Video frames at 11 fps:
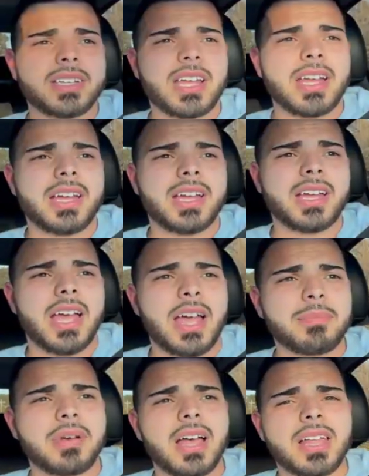I
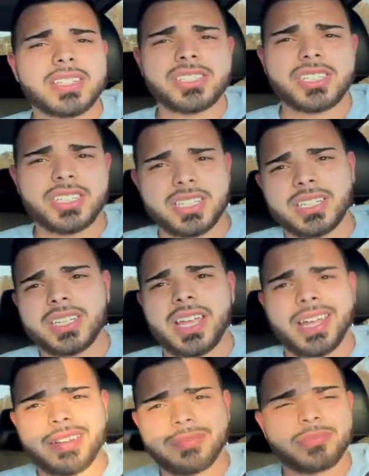polished it
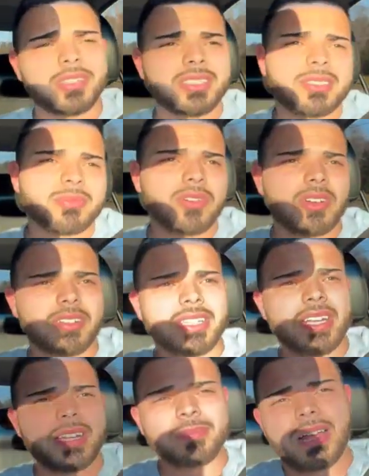and put some more on
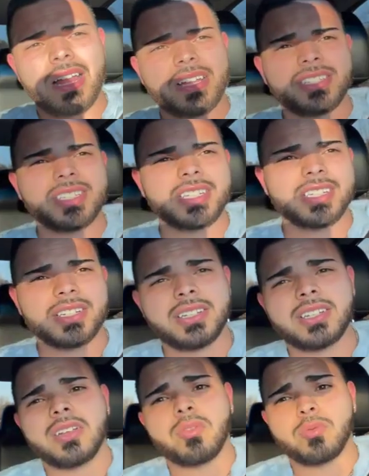there. Polished it,
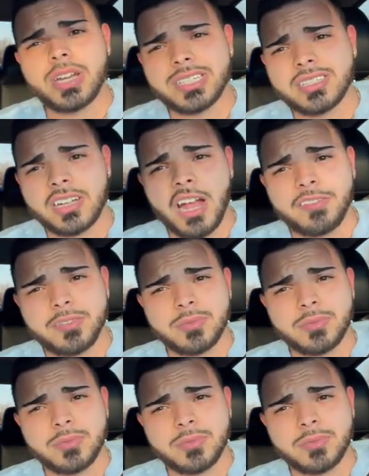rinsed it off in